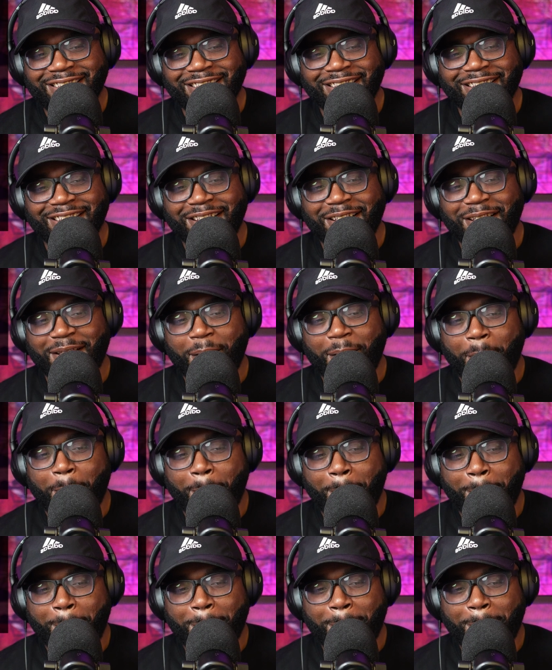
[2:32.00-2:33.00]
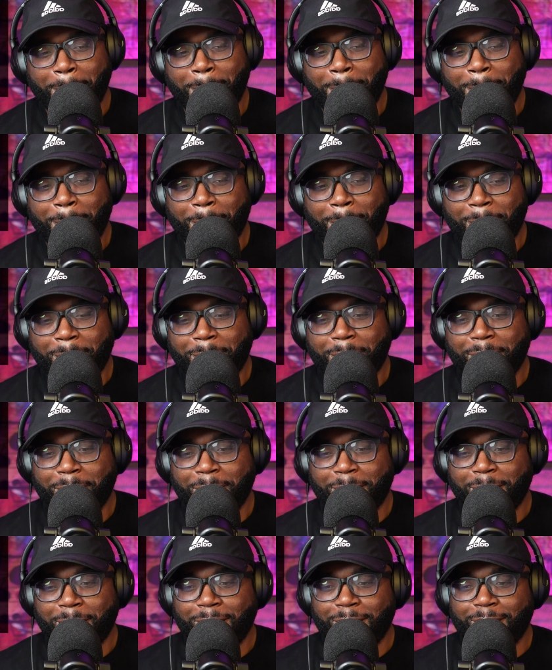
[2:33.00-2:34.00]

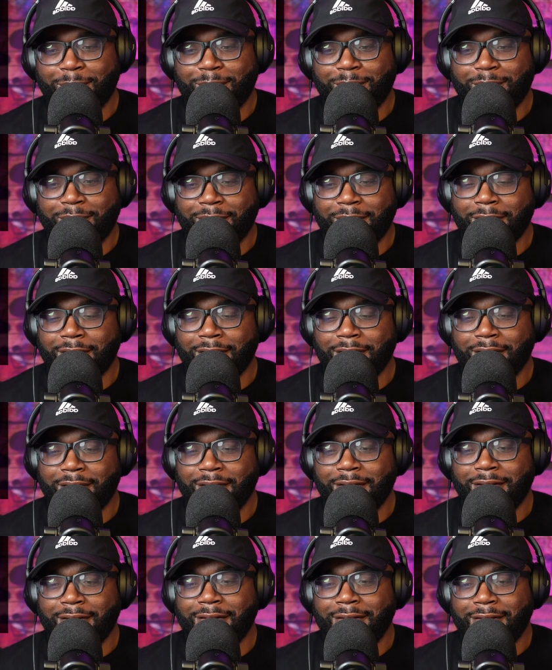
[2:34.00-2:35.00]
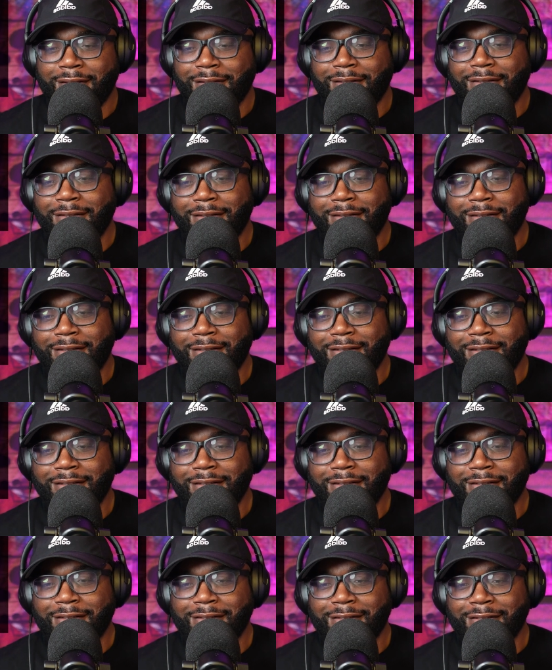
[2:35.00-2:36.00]

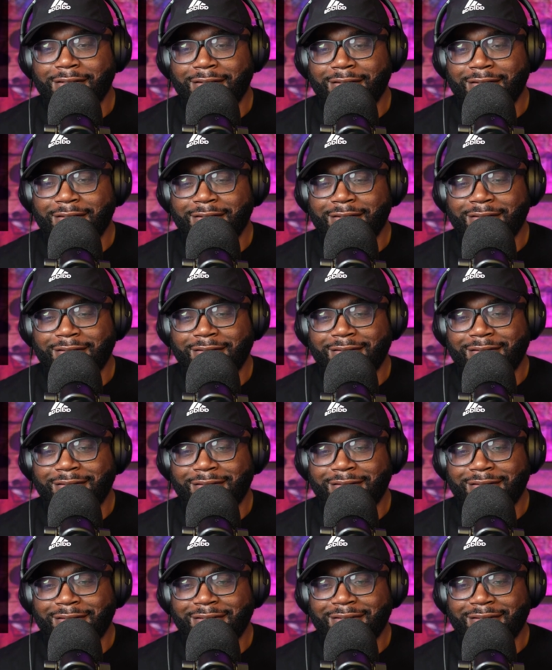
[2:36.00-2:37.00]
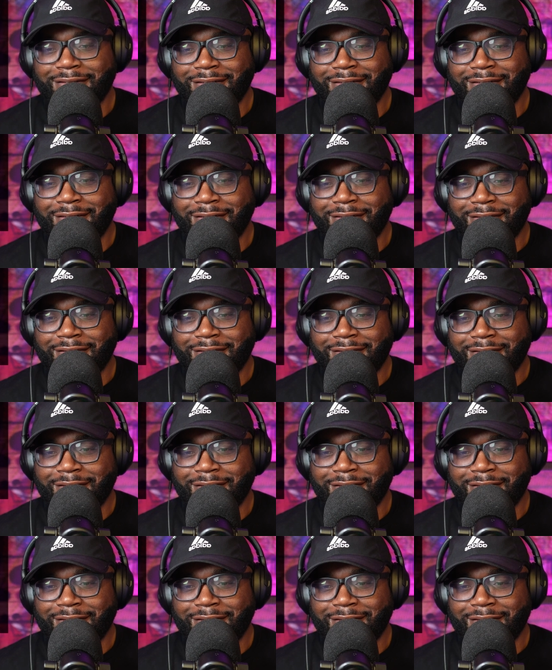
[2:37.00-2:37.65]
(no one is talking)